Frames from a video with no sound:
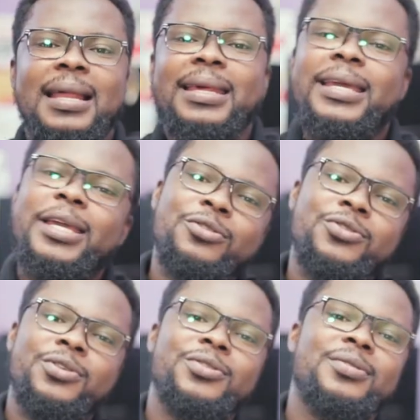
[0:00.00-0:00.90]
that they
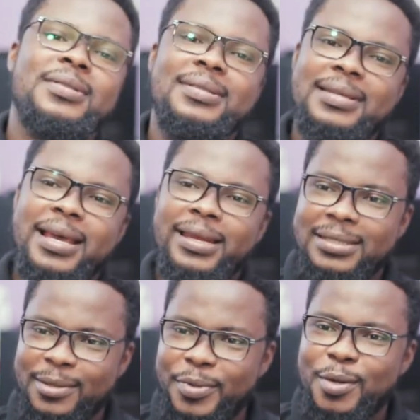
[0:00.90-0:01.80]
introduce a
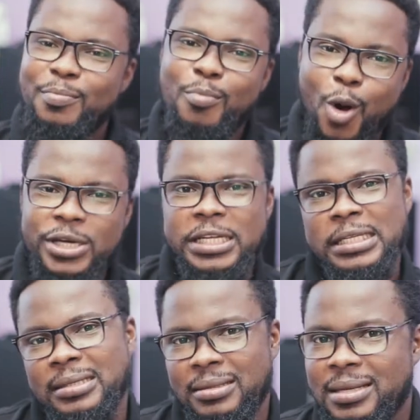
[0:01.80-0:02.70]
little bit more
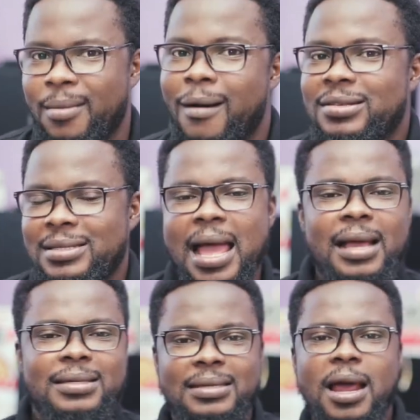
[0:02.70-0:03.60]
details about
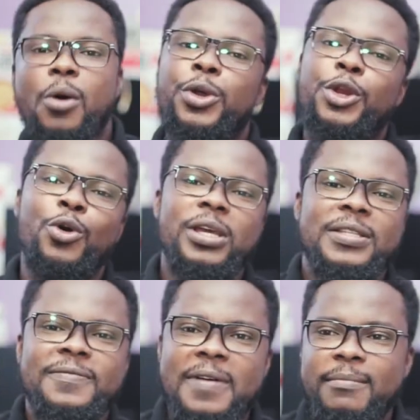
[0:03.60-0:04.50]
Saxe. Now we know
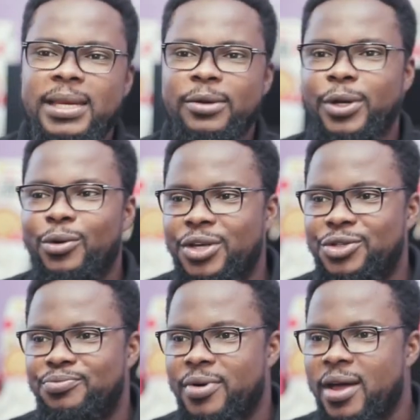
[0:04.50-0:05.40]
his family, we know
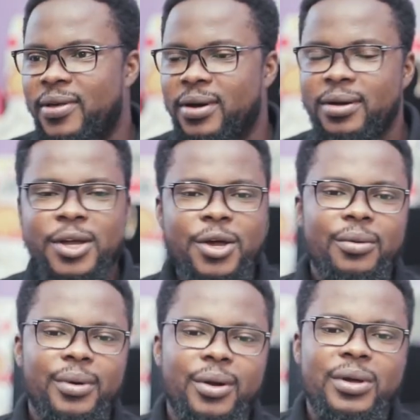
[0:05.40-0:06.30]
his brother,
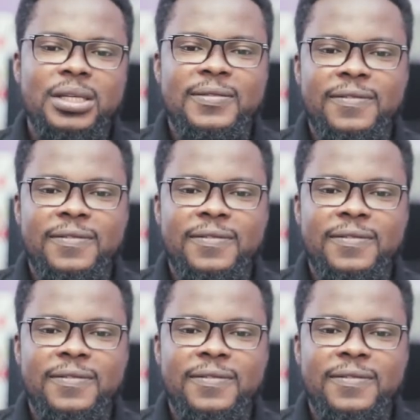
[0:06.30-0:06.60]
we know his